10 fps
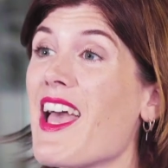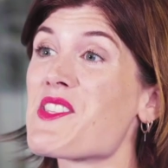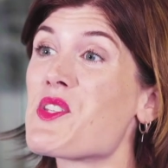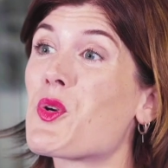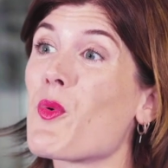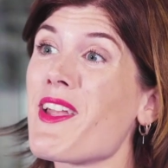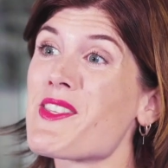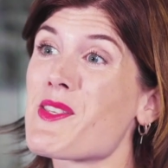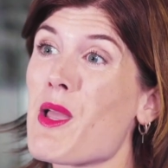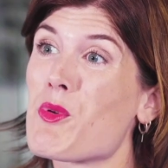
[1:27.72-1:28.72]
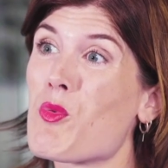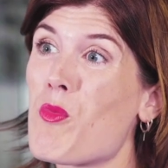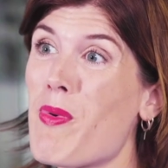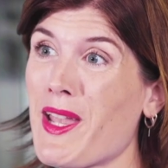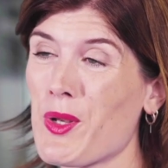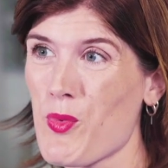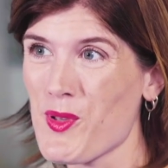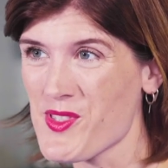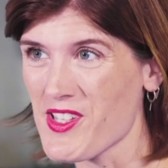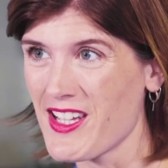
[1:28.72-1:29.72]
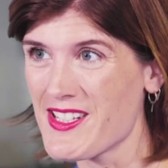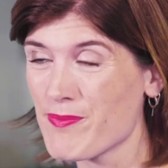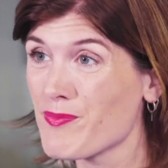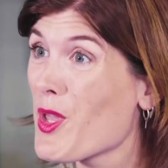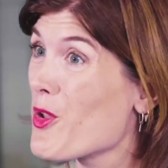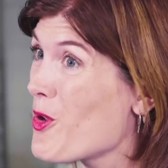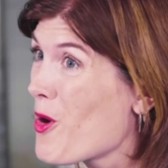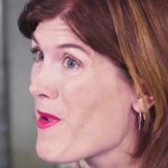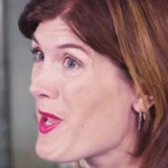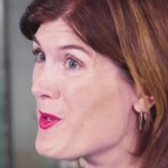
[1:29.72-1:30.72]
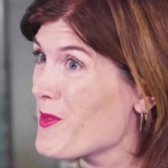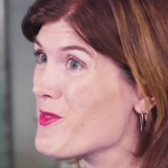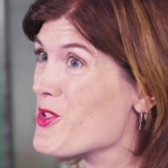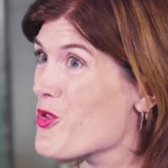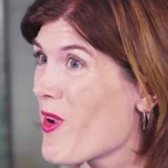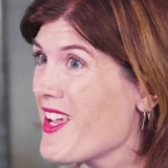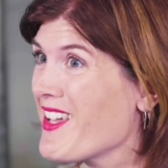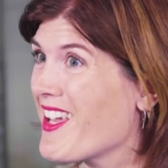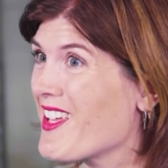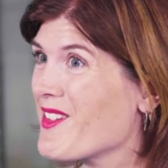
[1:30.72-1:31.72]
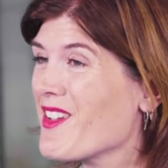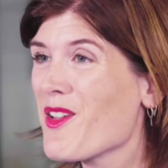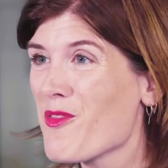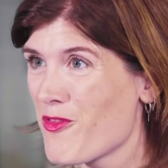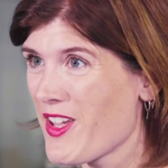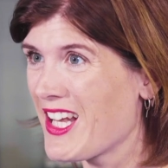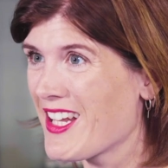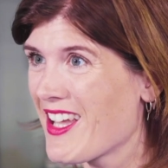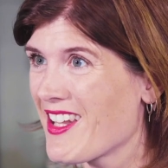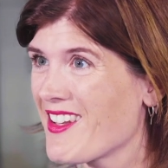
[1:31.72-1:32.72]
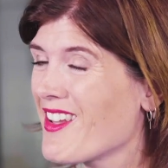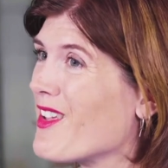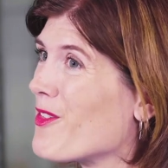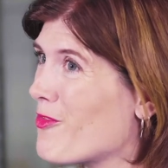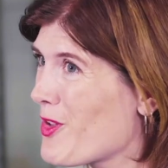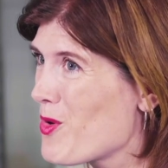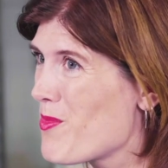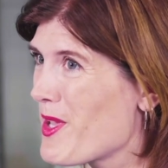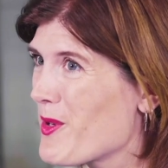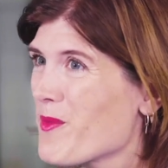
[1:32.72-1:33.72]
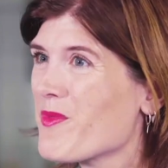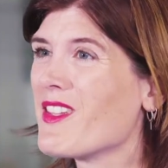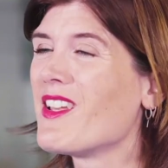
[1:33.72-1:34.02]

As the great Samuel Beckett once said, no matter, try again, fail again, fail better.